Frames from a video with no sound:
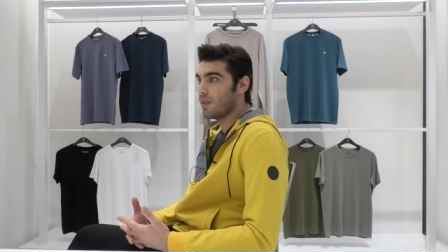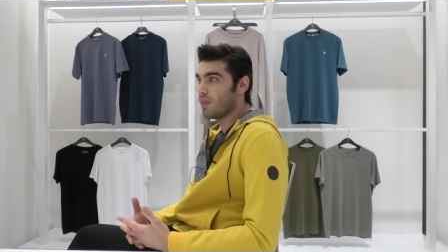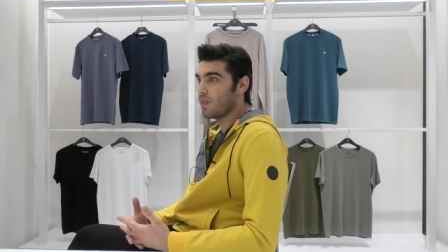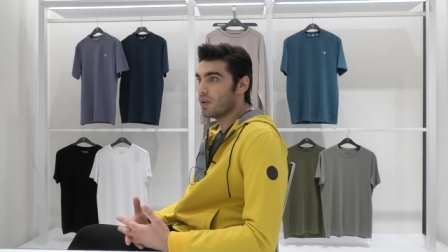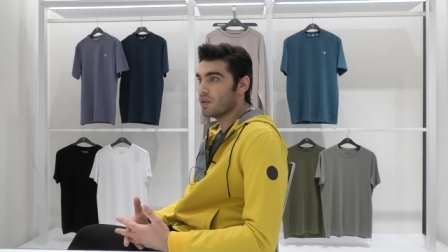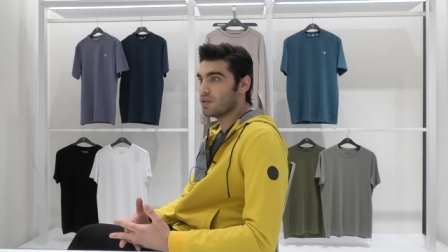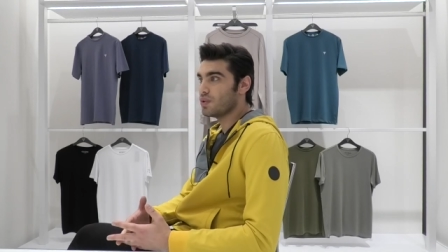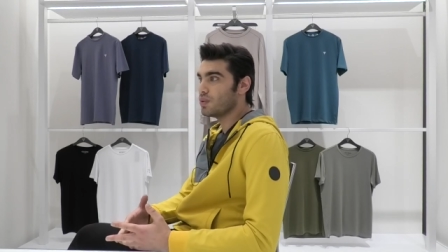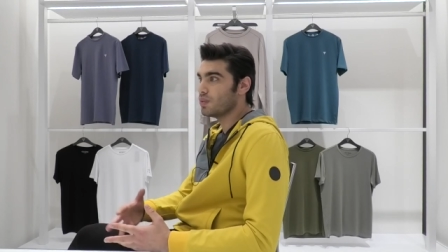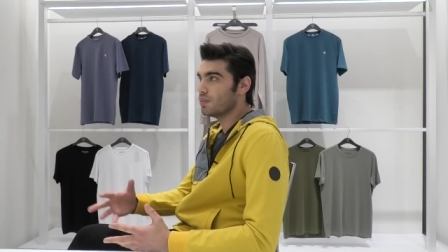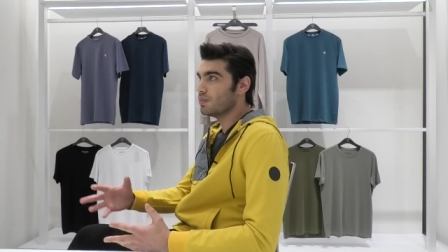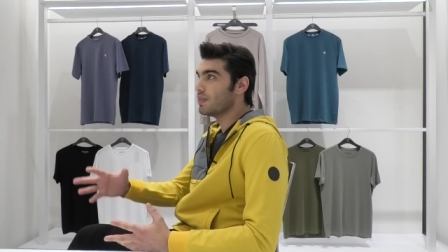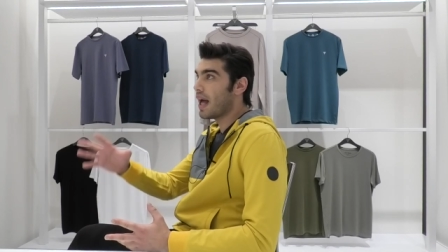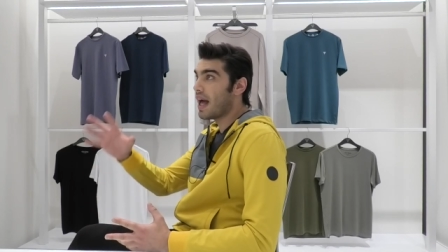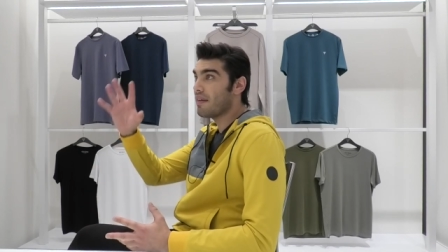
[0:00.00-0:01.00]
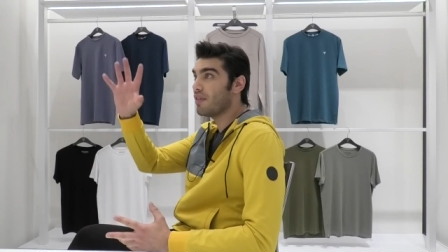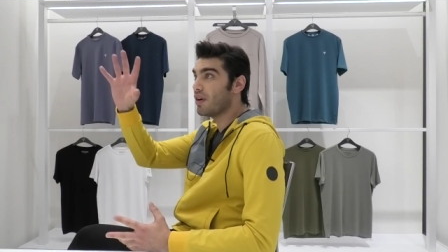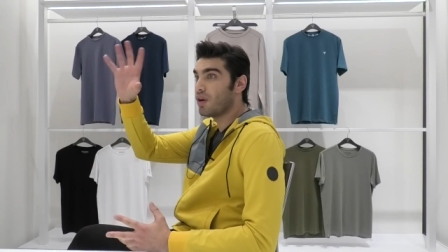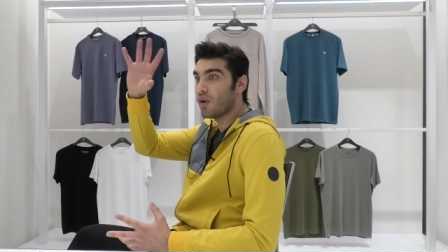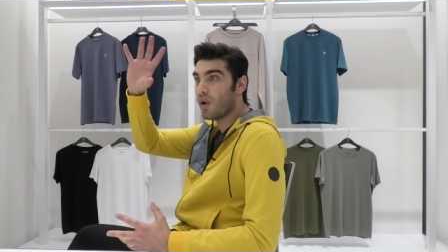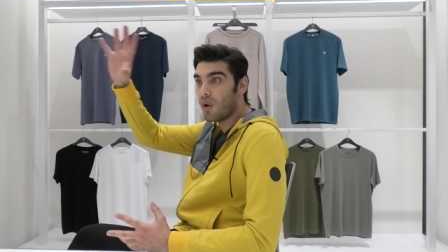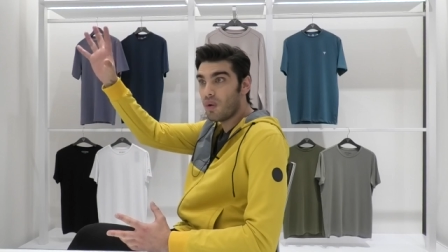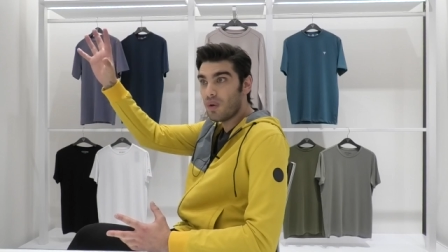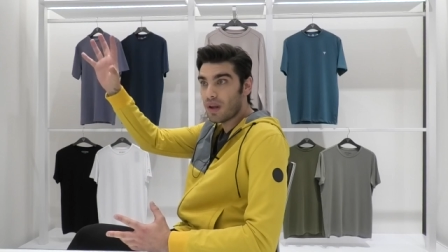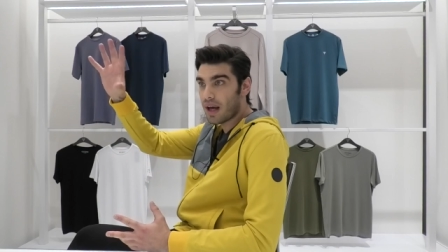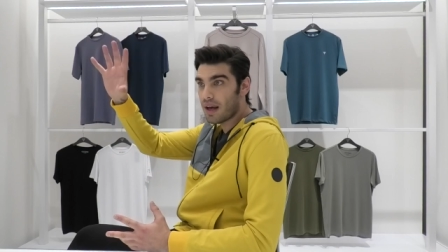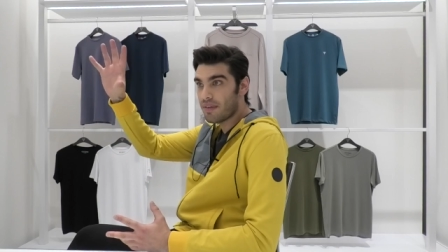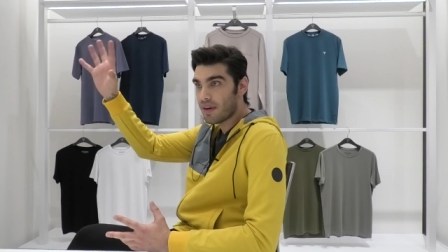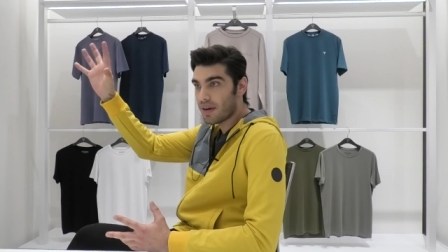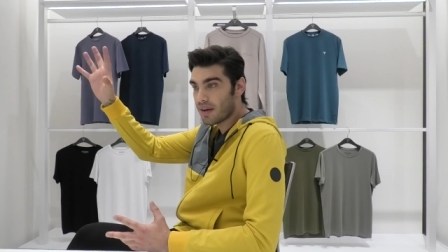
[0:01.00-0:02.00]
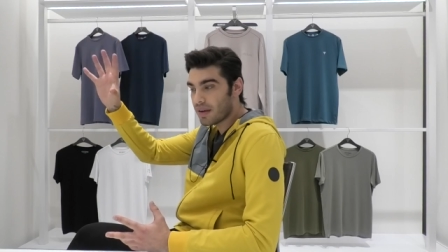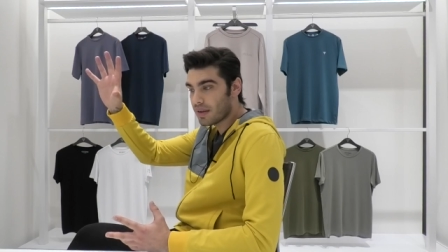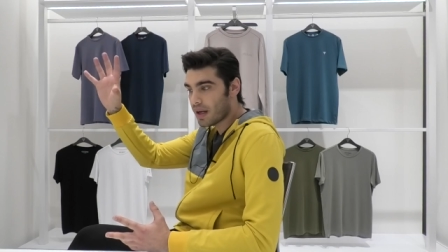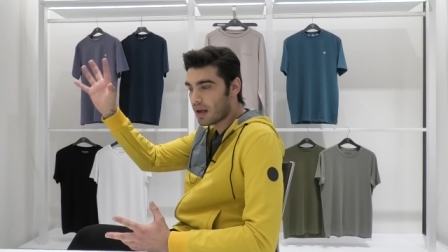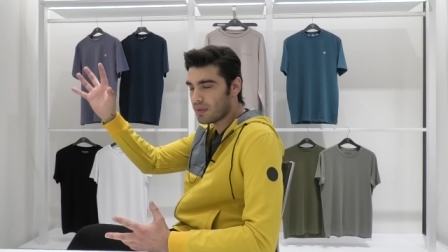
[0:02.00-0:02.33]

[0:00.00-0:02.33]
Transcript: want to have a goal, have a